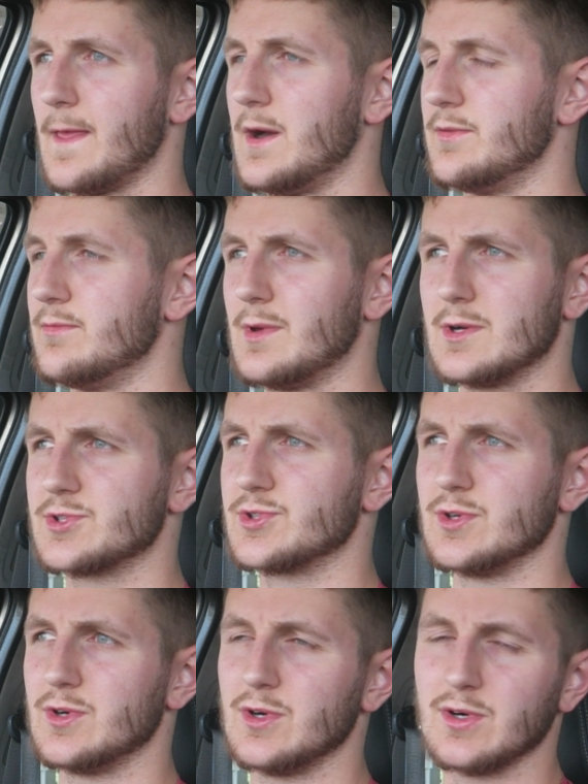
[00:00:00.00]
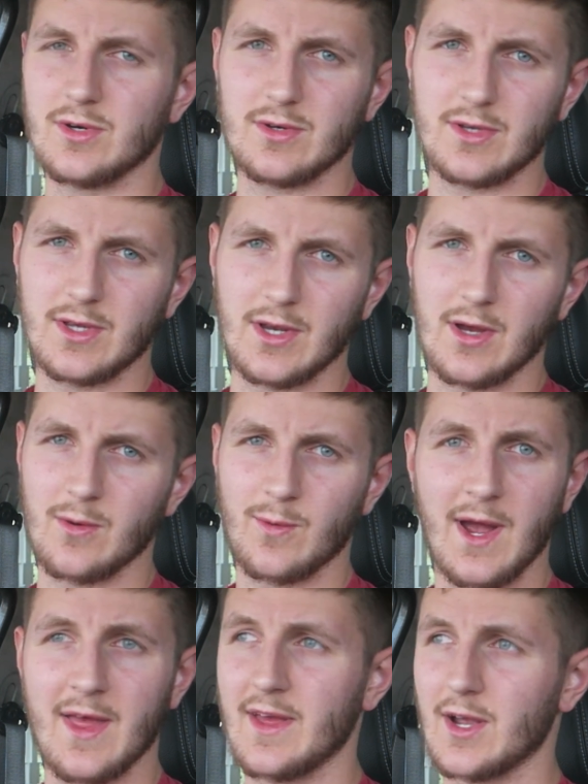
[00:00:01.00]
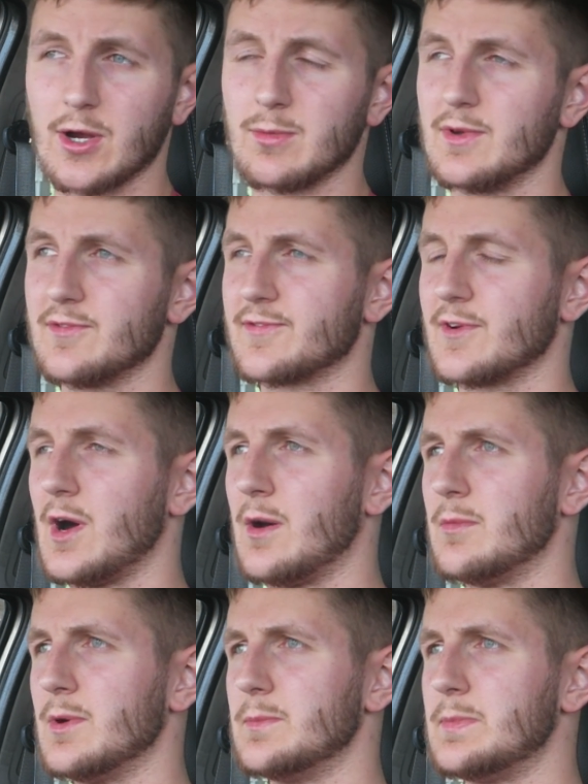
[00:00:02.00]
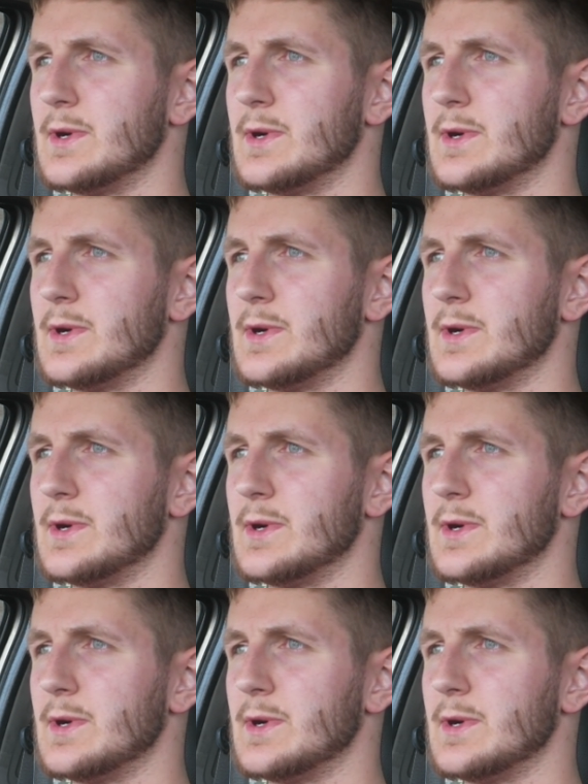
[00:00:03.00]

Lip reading: I'm not sure, you know, where they're coming from,